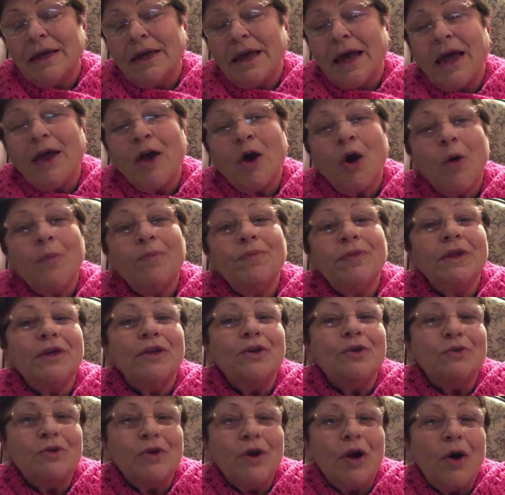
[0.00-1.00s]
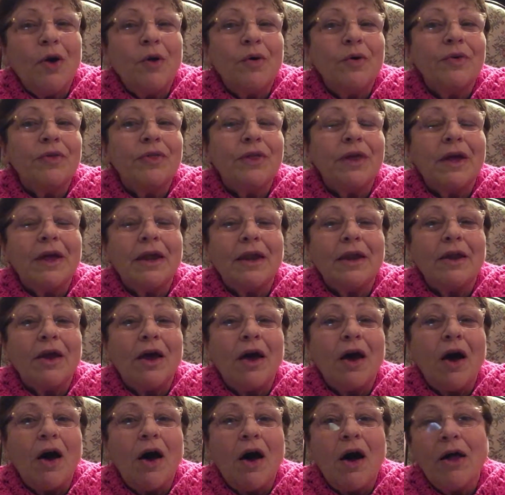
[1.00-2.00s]
I hope that you know
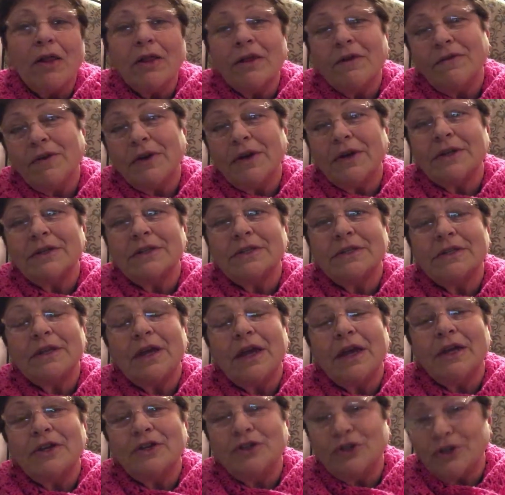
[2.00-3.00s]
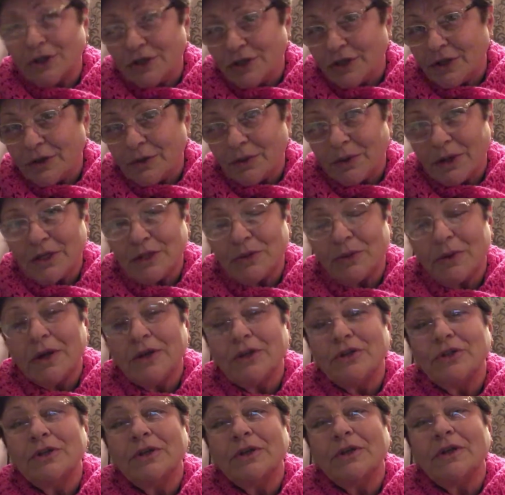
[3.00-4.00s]
that all of us at Church of the
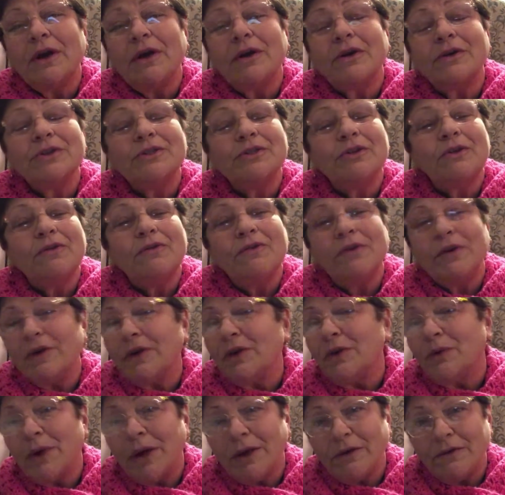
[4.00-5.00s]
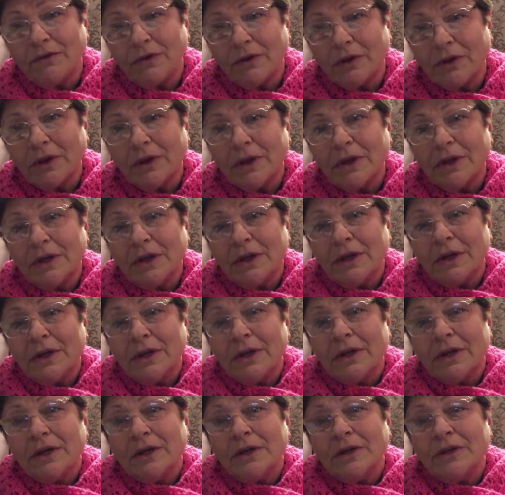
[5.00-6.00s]
Resurrection are so very grateful
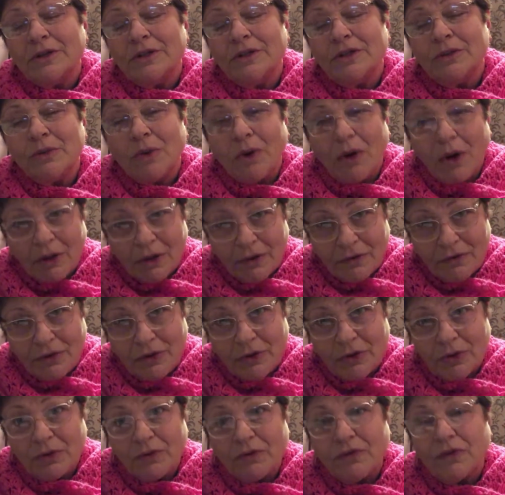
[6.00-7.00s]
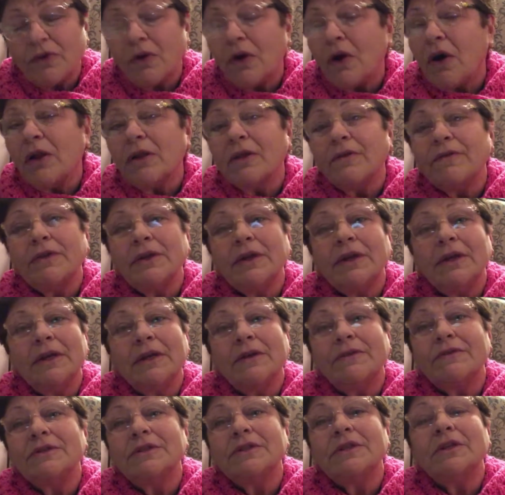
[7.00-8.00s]
to all of you for all of the
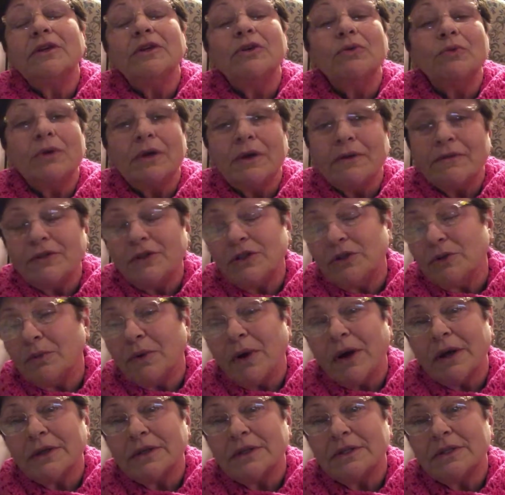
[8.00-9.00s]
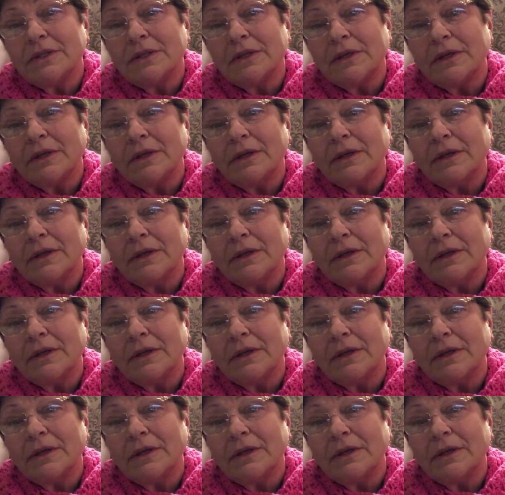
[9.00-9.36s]
gifts that you give to us.